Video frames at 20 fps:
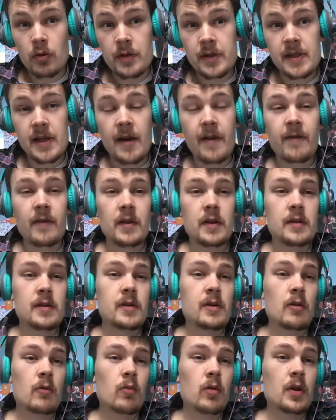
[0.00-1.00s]
is definitely in
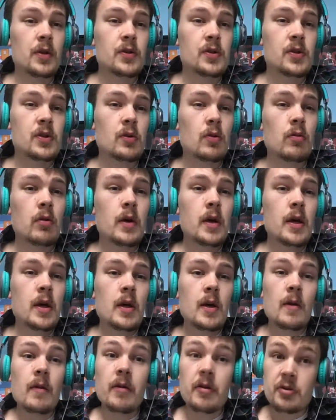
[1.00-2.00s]
Tier 1. So
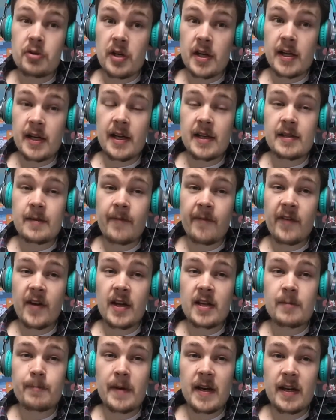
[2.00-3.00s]
they're trying to get some
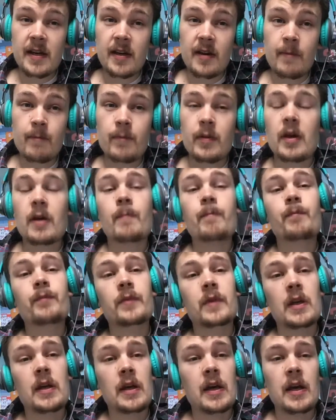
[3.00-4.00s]
fans back in, but
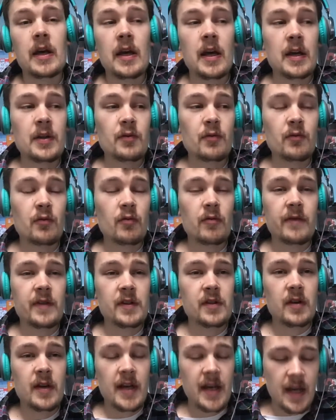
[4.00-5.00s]
I don't know if
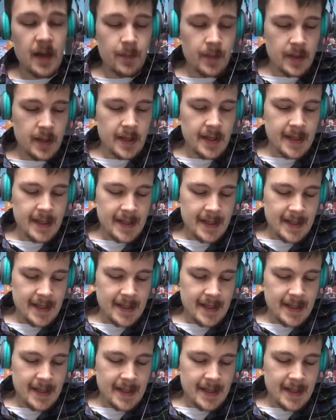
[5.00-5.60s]
it's going to happen.